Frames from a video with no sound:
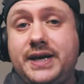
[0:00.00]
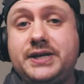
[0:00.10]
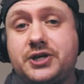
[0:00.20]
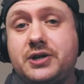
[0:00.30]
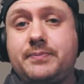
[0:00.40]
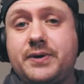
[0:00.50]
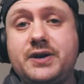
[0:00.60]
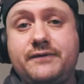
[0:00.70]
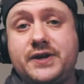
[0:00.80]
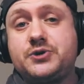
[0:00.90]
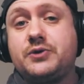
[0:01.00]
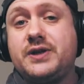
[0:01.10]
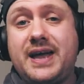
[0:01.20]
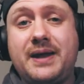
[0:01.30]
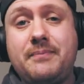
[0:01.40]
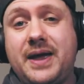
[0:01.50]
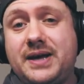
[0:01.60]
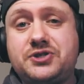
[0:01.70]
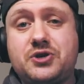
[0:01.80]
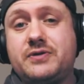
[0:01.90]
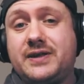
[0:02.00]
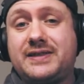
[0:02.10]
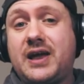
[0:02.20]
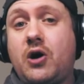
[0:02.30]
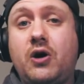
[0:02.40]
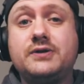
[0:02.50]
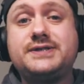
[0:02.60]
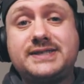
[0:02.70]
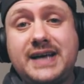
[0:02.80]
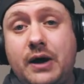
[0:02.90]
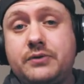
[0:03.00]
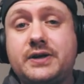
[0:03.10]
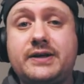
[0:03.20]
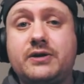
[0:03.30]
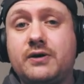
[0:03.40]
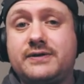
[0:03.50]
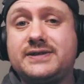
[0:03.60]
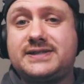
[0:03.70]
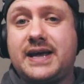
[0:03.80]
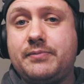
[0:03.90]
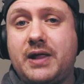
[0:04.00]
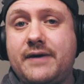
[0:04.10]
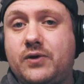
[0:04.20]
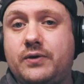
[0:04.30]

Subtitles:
each clip individually and make sure that they all sound like they're at the same level.